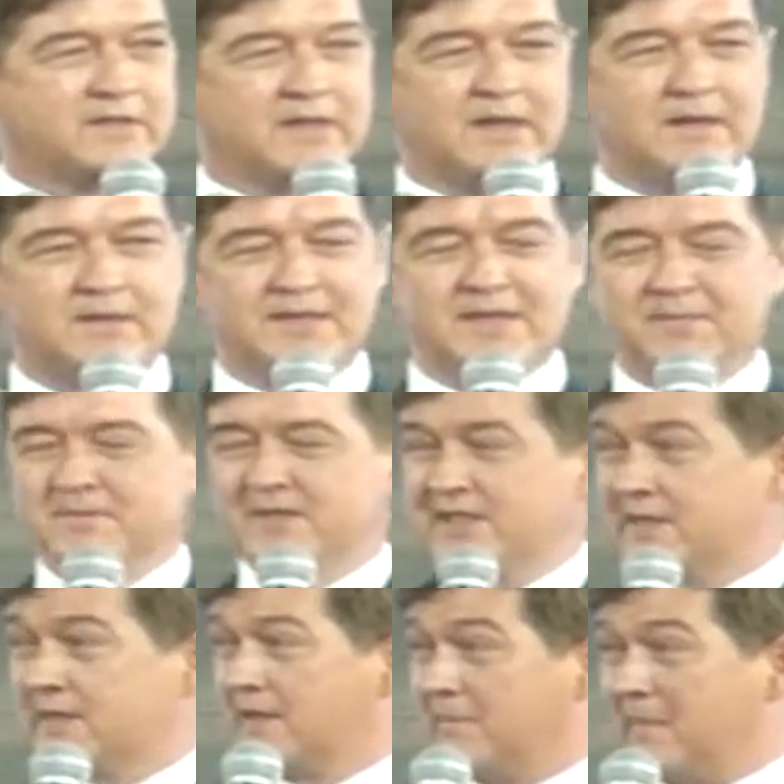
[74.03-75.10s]

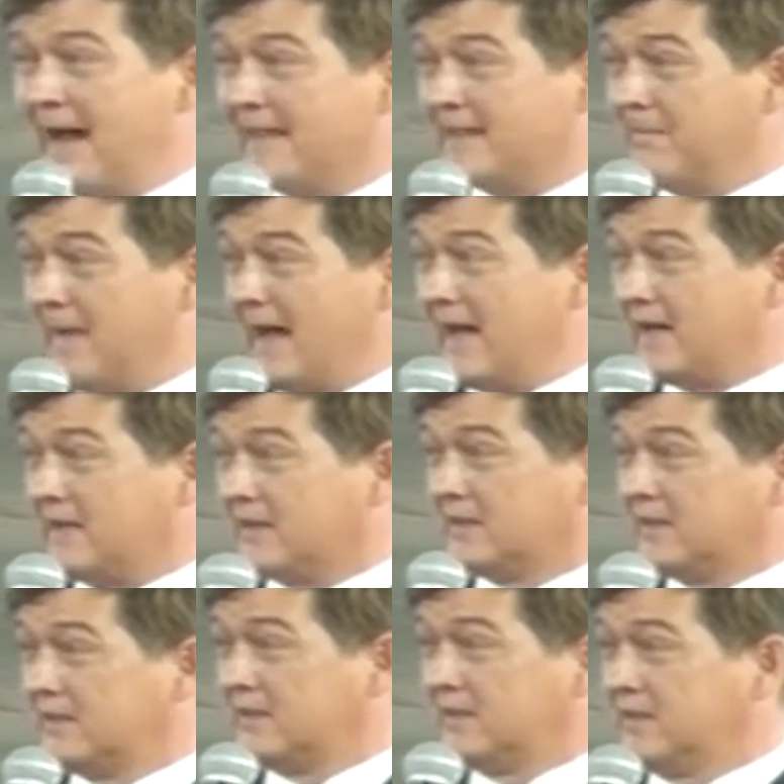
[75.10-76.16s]
just the
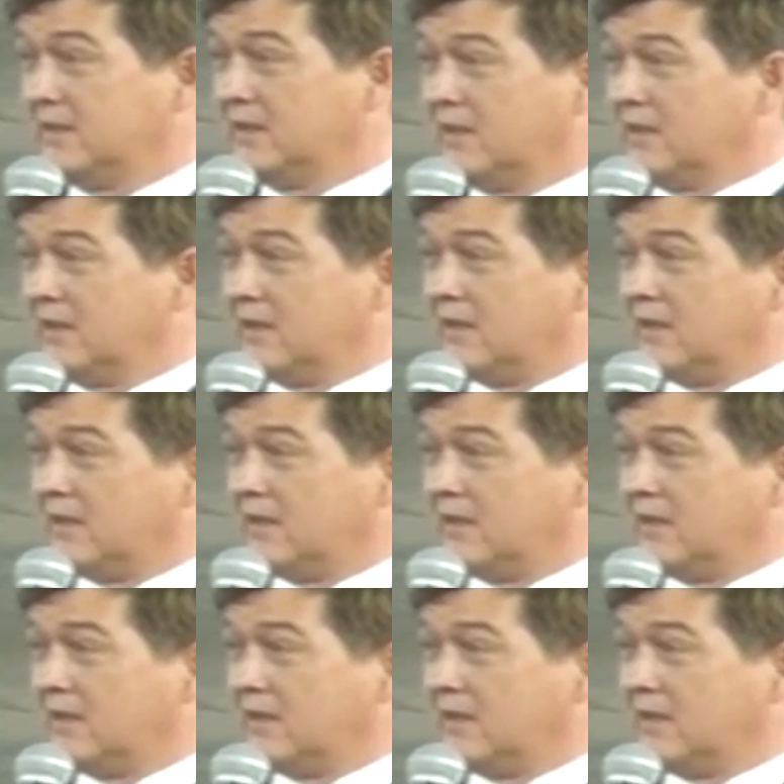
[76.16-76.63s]
mathematics